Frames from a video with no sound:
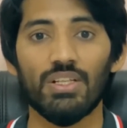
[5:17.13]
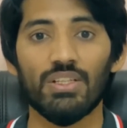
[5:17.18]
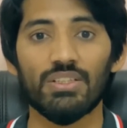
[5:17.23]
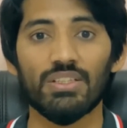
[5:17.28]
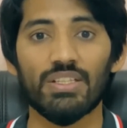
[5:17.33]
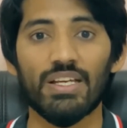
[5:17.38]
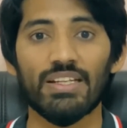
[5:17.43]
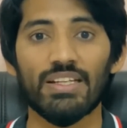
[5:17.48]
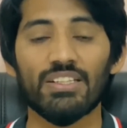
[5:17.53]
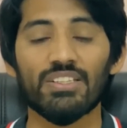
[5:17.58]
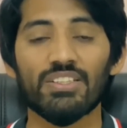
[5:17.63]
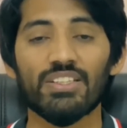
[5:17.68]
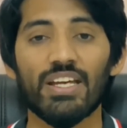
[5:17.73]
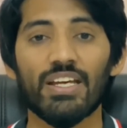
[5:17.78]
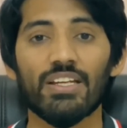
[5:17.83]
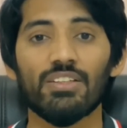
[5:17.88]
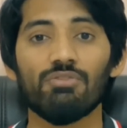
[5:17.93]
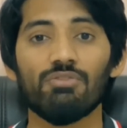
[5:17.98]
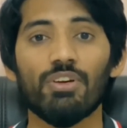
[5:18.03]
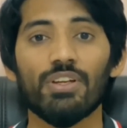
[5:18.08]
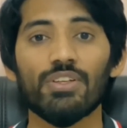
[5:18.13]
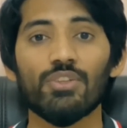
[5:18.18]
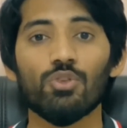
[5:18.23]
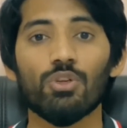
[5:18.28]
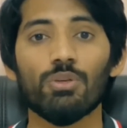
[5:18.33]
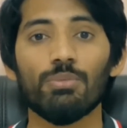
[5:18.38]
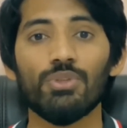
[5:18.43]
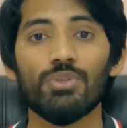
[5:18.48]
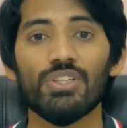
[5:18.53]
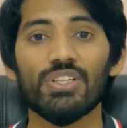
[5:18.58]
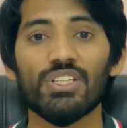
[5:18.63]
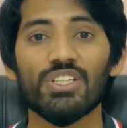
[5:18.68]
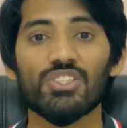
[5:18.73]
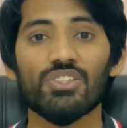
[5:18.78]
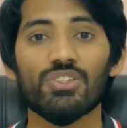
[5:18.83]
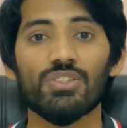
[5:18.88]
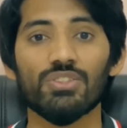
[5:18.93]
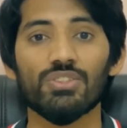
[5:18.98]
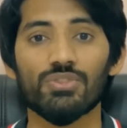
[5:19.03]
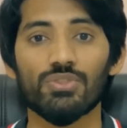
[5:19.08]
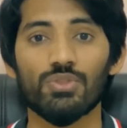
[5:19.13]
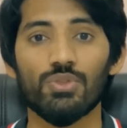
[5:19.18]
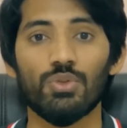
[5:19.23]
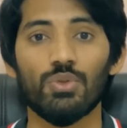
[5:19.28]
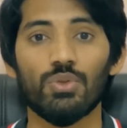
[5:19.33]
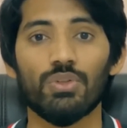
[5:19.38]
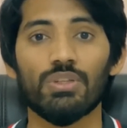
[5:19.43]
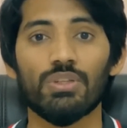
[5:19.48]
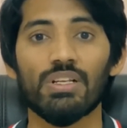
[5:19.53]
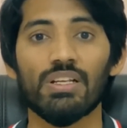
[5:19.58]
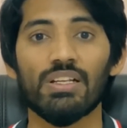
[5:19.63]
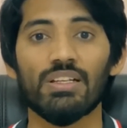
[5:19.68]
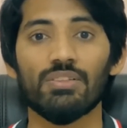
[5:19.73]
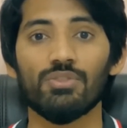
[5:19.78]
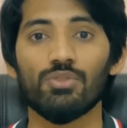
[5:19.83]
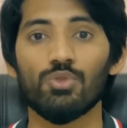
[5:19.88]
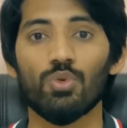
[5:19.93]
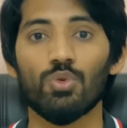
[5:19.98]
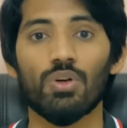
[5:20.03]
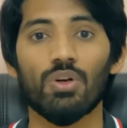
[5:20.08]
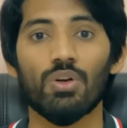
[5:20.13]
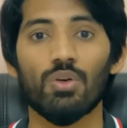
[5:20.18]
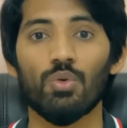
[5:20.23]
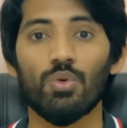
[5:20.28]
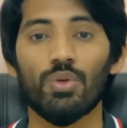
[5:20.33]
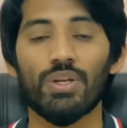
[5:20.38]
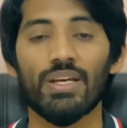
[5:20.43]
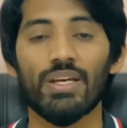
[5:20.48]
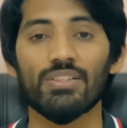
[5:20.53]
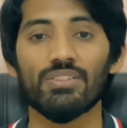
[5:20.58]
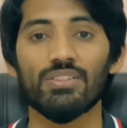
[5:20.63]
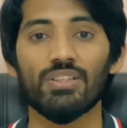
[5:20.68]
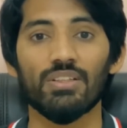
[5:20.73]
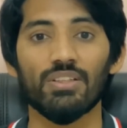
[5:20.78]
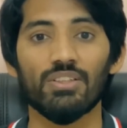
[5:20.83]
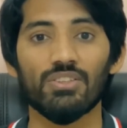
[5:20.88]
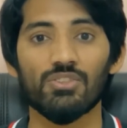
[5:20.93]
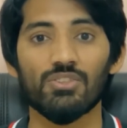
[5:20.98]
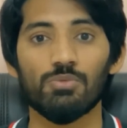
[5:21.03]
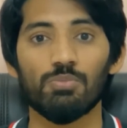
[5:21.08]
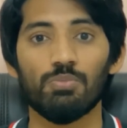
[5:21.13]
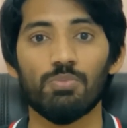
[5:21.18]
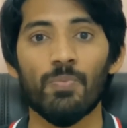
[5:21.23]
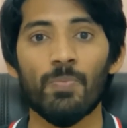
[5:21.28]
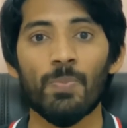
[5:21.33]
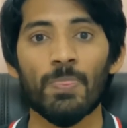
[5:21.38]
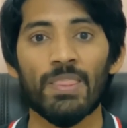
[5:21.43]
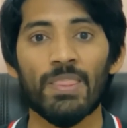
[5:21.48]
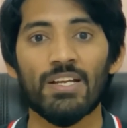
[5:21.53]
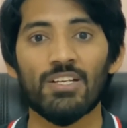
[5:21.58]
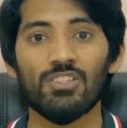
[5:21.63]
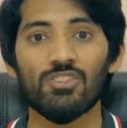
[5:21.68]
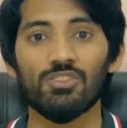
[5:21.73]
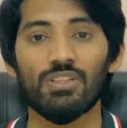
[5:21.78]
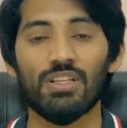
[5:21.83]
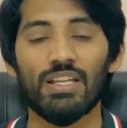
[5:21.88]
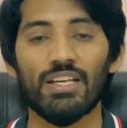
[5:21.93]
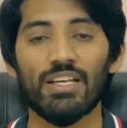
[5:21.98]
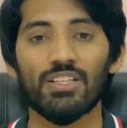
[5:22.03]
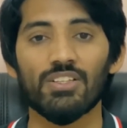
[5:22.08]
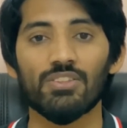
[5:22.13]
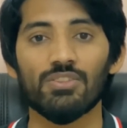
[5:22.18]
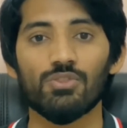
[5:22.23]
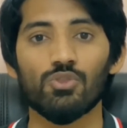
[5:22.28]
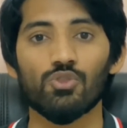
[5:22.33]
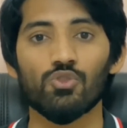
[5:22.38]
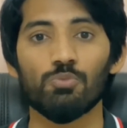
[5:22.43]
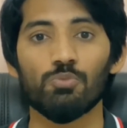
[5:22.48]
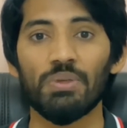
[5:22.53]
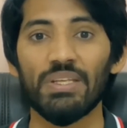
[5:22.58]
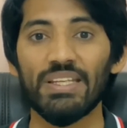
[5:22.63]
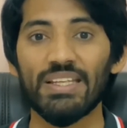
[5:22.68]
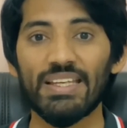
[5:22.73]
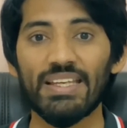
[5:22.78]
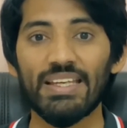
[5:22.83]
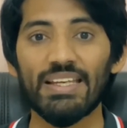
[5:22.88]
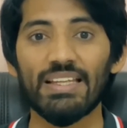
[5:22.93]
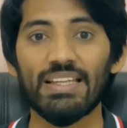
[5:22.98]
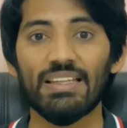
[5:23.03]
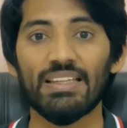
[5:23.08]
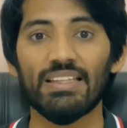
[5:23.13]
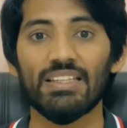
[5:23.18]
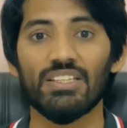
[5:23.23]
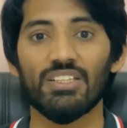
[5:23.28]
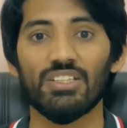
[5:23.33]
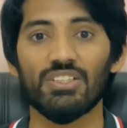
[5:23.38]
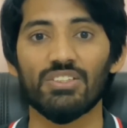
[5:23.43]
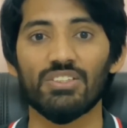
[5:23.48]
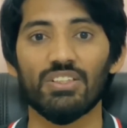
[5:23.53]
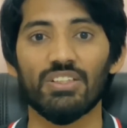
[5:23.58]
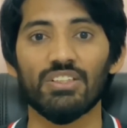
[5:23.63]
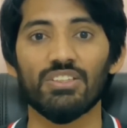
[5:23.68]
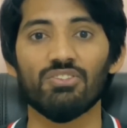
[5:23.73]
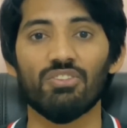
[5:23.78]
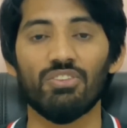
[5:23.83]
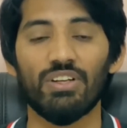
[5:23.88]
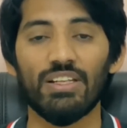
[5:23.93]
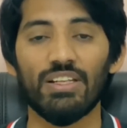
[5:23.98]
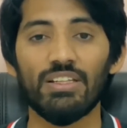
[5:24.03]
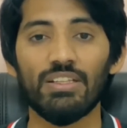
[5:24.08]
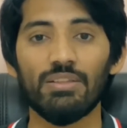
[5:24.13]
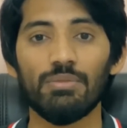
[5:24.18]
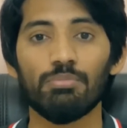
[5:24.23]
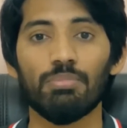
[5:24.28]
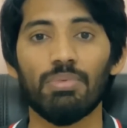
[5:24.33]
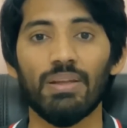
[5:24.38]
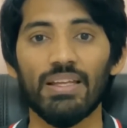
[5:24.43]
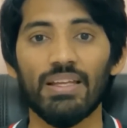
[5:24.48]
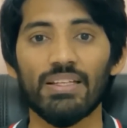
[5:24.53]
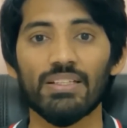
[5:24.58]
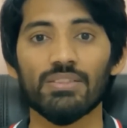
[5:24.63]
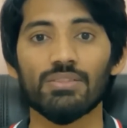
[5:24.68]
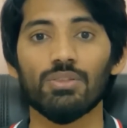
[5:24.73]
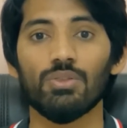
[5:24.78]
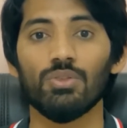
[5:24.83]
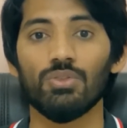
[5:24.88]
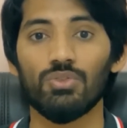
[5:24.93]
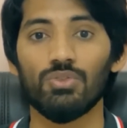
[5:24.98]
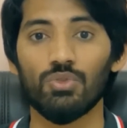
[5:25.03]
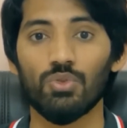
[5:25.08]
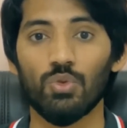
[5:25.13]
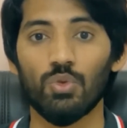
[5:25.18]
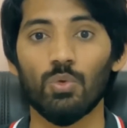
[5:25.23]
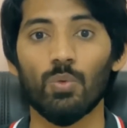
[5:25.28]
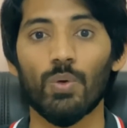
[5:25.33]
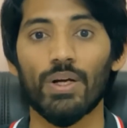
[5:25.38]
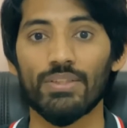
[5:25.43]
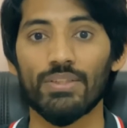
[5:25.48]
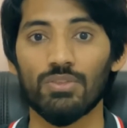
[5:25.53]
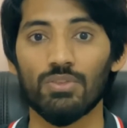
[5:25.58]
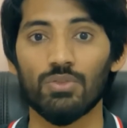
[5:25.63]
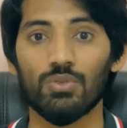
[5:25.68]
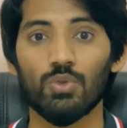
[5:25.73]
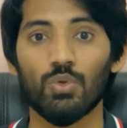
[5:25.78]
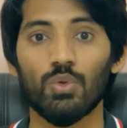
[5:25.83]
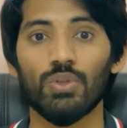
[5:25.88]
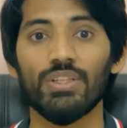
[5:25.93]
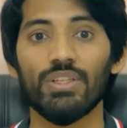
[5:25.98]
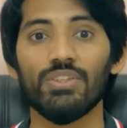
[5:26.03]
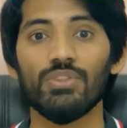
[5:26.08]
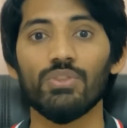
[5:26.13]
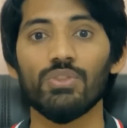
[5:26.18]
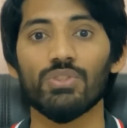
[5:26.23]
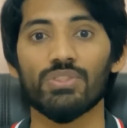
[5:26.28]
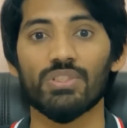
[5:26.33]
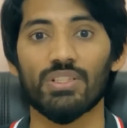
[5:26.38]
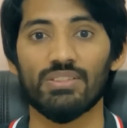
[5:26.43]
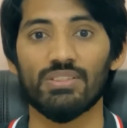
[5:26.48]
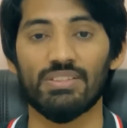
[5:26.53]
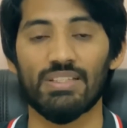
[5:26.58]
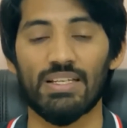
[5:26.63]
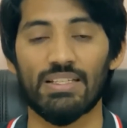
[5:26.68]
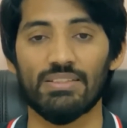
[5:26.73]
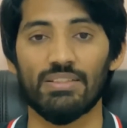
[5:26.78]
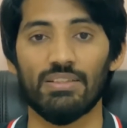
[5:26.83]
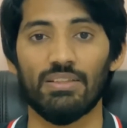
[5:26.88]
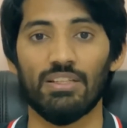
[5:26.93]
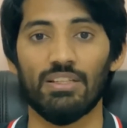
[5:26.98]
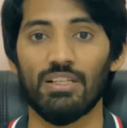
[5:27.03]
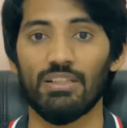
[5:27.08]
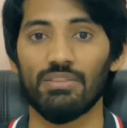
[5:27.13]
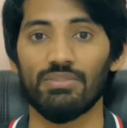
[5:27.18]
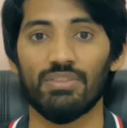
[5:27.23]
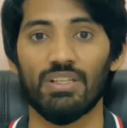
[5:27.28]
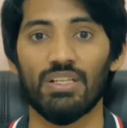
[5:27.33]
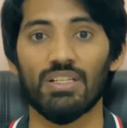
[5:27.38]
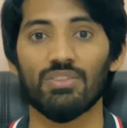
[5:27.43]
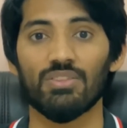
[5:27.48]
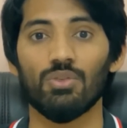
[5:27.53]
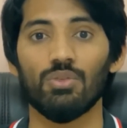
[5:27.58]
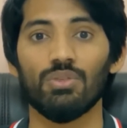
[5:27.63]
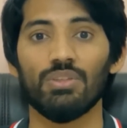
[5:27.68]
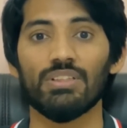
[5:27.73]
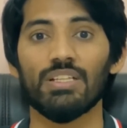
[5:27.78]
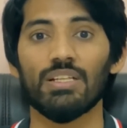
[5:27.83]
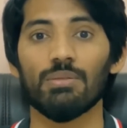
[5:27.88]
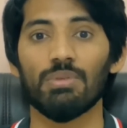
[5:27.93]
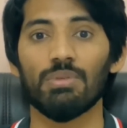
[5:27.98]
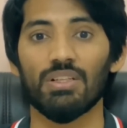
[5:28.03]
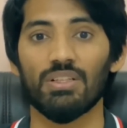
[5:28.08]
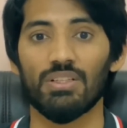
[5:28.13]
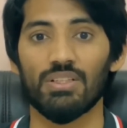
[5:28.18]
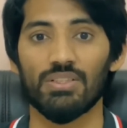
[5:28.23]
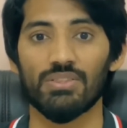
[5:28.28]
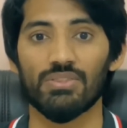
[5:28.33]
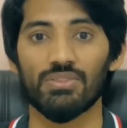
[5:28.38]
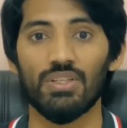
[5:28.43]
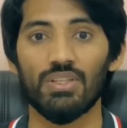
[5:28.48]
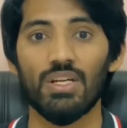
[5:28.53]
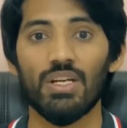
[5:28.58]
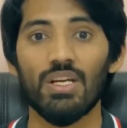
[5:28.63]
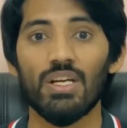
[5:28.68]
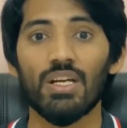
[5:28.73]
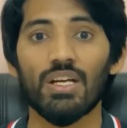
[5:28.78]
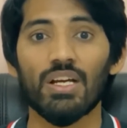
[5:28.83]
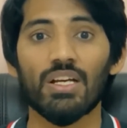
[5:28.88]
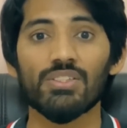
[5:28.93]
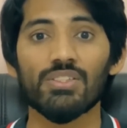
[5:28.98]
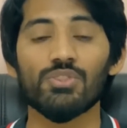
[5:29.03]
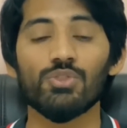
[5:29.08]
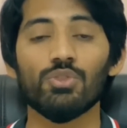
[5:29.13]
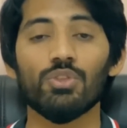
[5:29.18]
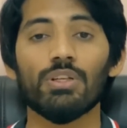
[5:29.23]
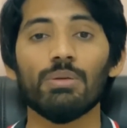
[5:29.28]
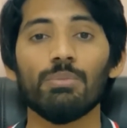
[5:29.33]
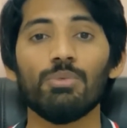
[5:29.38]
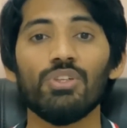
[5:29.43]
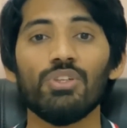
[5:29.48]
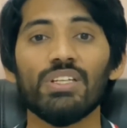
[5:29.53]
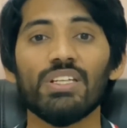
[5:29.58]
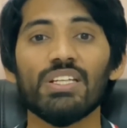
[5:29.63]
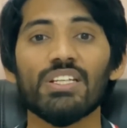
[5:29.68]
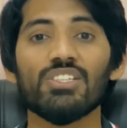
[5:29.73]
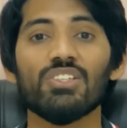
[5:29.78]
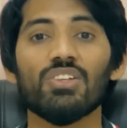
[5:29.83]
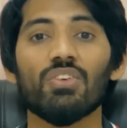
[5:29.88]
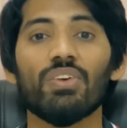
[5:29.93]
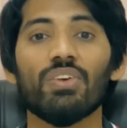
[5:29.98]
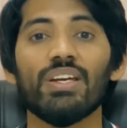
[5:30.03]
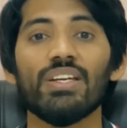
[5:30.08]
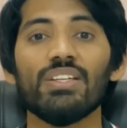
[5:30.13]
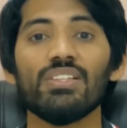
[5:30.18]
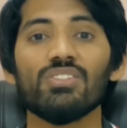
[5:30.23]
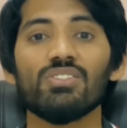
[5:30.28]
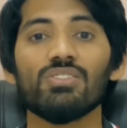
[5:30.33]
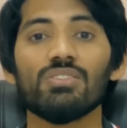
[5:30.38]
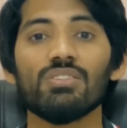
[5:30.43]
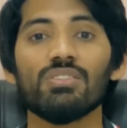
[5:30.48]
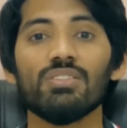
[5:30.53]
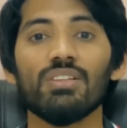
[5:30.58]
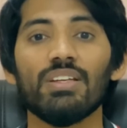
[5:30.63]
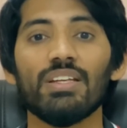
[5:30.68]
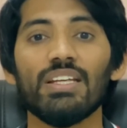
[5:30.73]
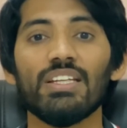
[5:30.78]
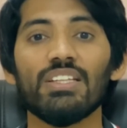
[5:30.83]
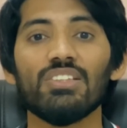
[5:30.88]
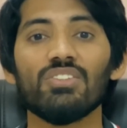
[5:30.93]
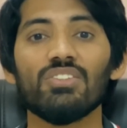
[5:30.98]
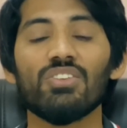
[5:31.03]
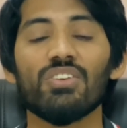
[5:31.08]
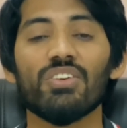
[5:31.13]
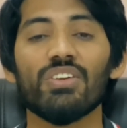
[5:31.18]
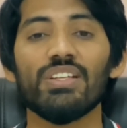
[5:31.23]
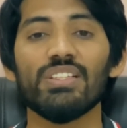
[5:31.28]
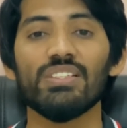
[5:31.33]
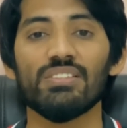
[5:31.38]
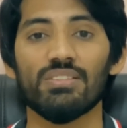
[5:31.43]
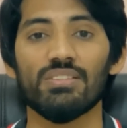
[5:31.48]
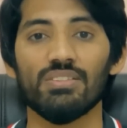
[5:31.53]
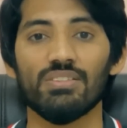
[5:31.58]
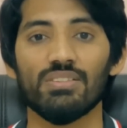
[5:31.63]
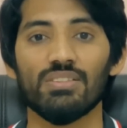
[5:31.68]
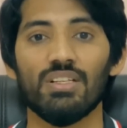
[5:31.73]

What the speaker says: that it can, when your communication is good and you are good at it, like to speak English, it really plays a good role, vital role in your success in life. Not only that, because your communication range increases